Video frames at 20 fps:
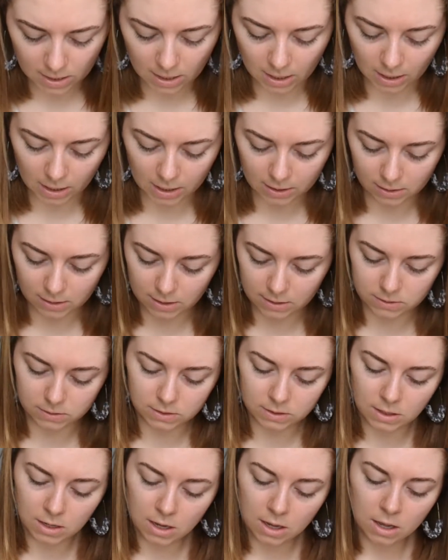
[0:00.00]
And I got
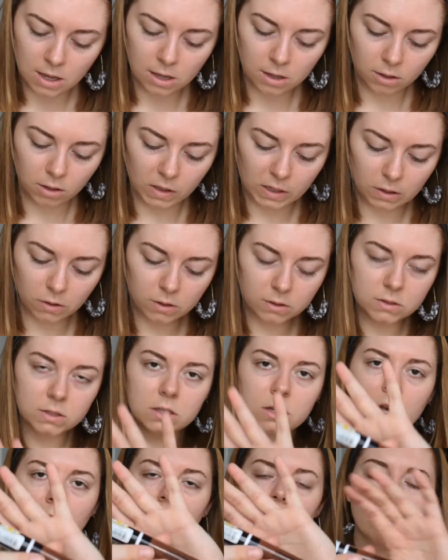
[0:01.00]
this
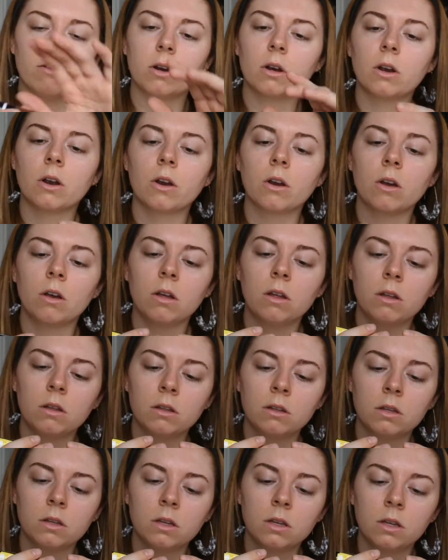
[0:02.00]
clearance
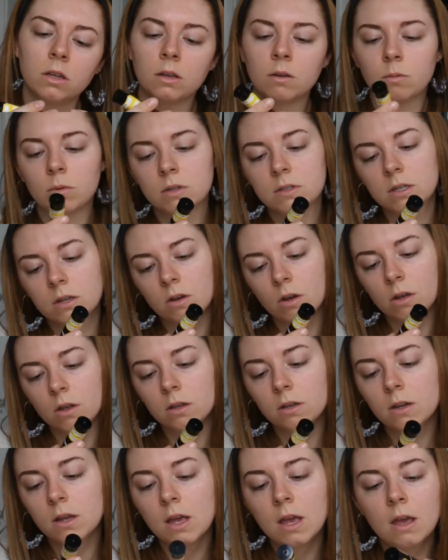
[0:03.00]
CoverGirl, what is it
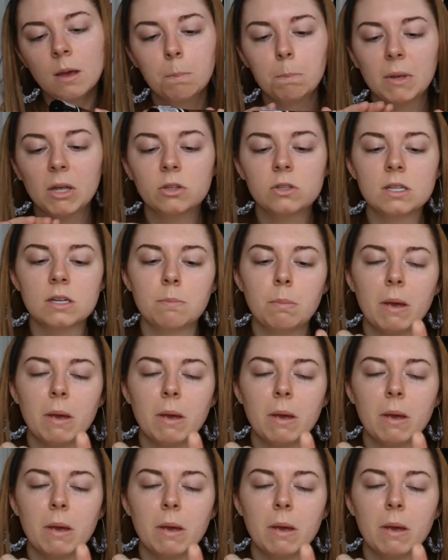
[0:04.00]
called? Melted